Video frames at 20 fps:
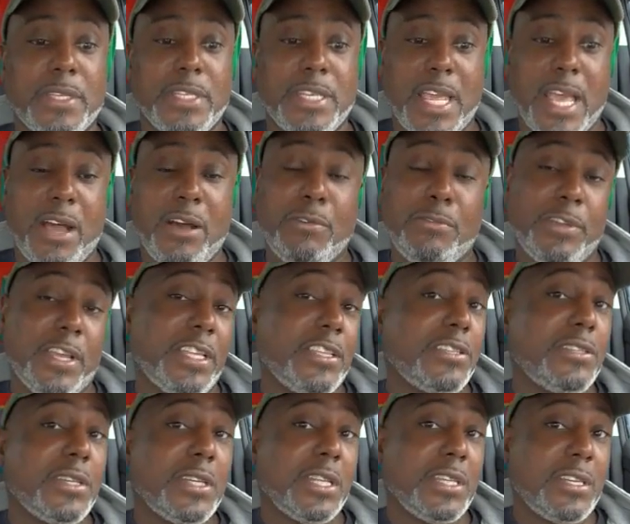delve
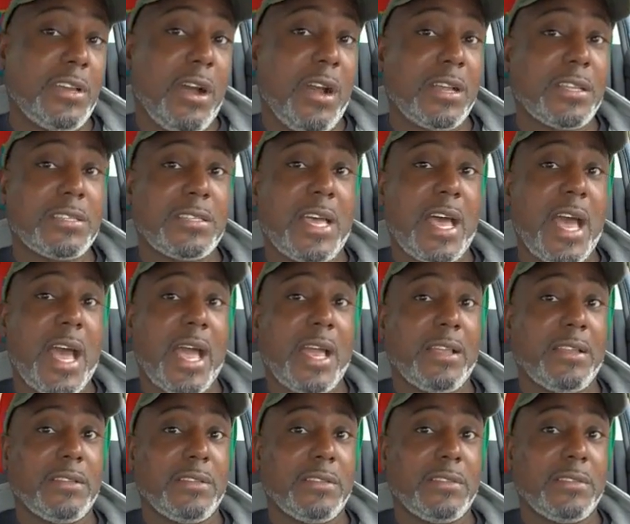into the dark
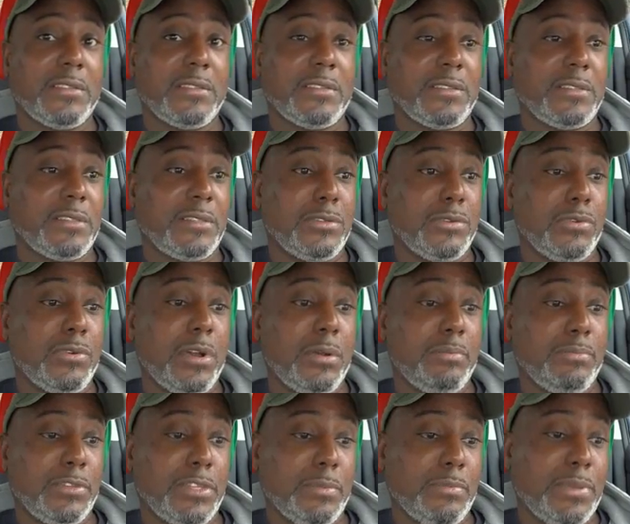side
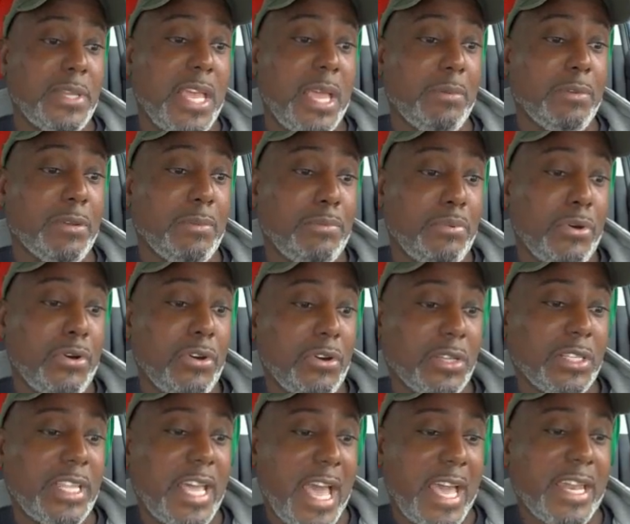to be able to
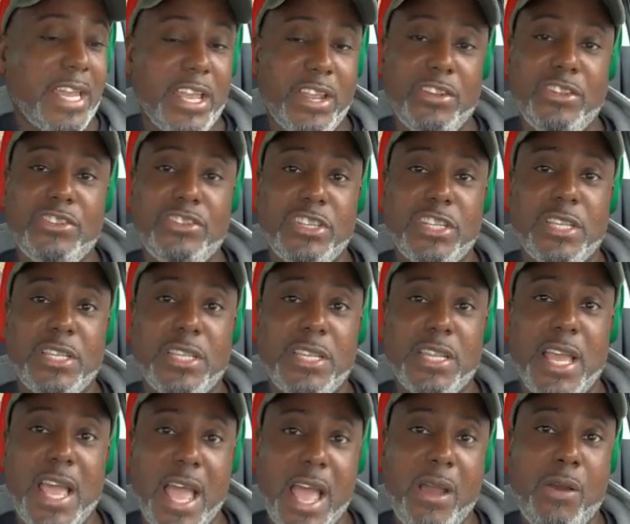pull that
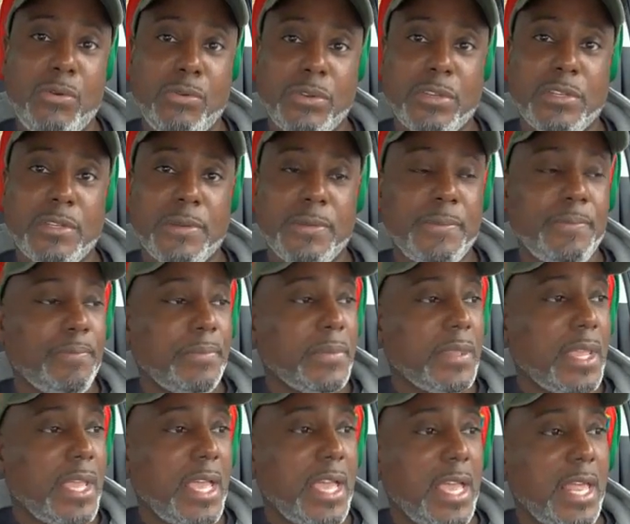energy out.
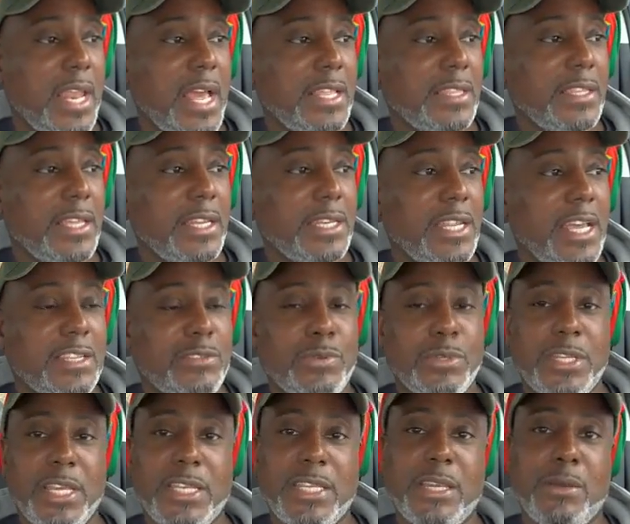And I think that's
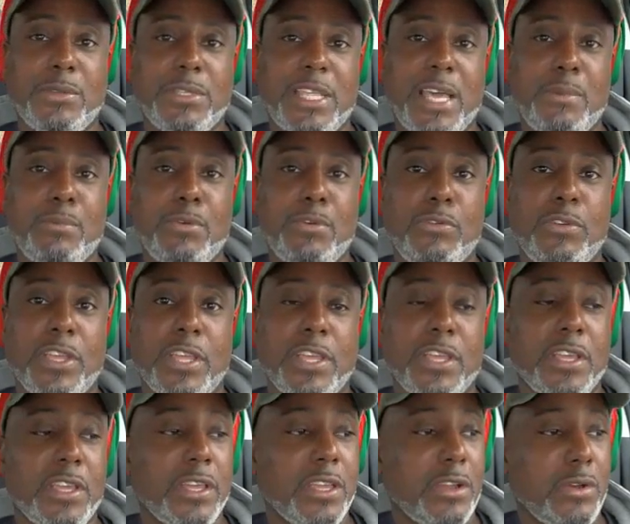what they did with that movie
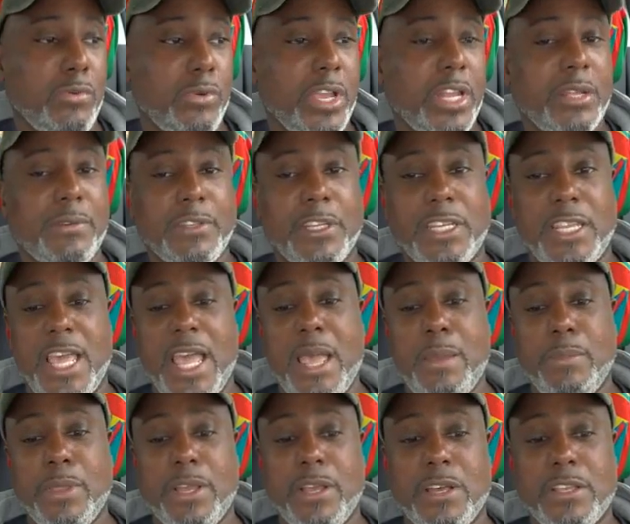Queen of the
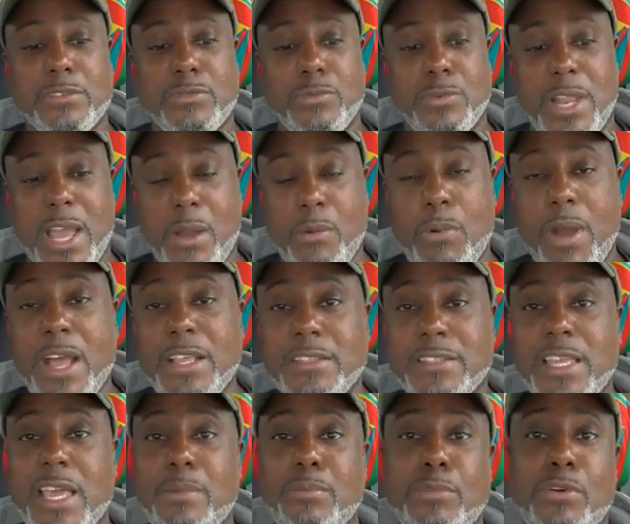Damned, because when I
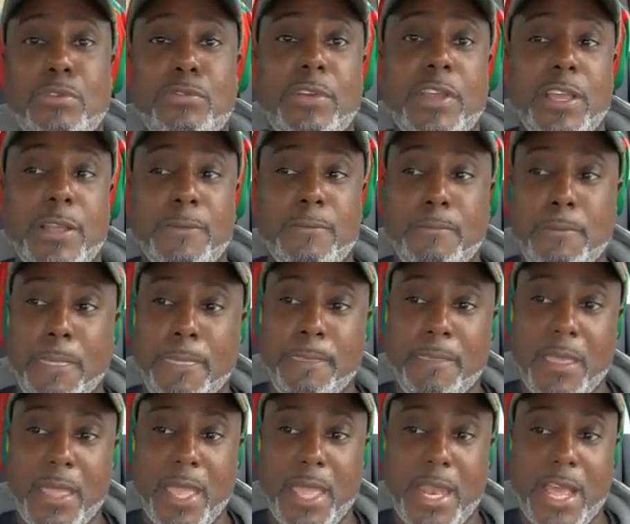watched that movie
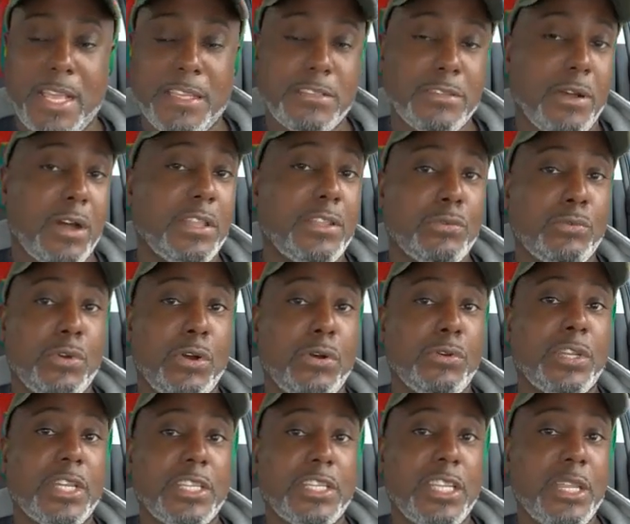and I saw the
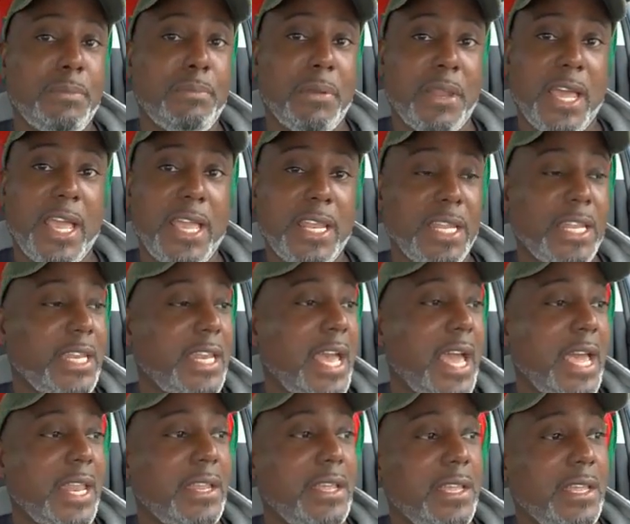role that she played in
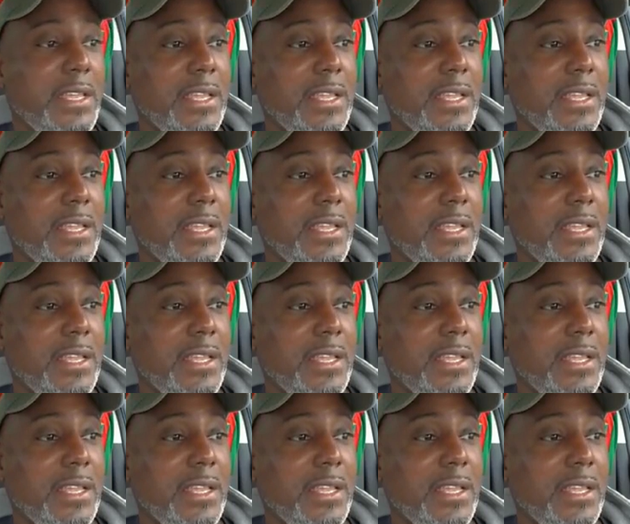that,